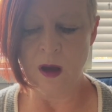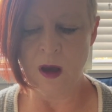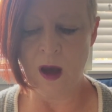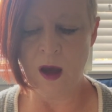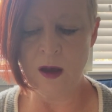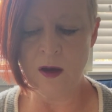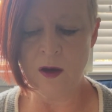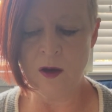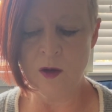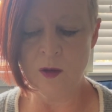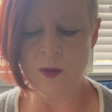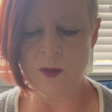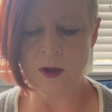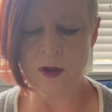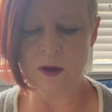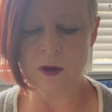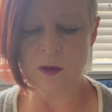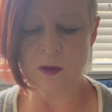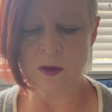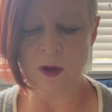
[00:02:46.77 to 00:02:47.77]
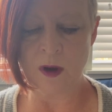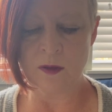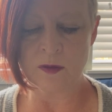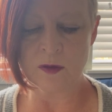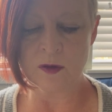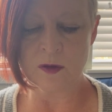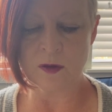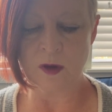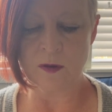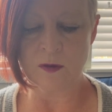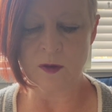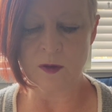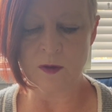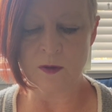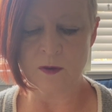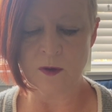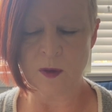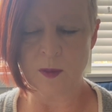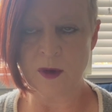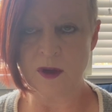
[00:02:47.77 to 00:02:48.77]
I hope that you never suffer
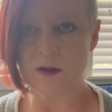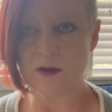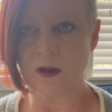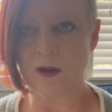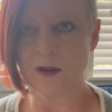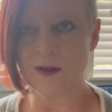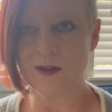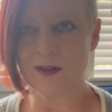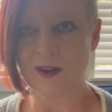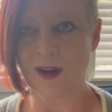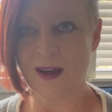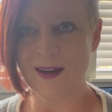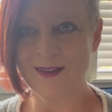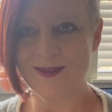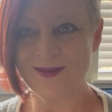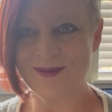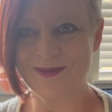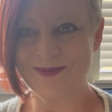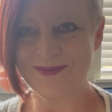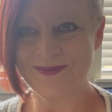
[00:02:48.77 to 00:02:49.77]
from a sunset."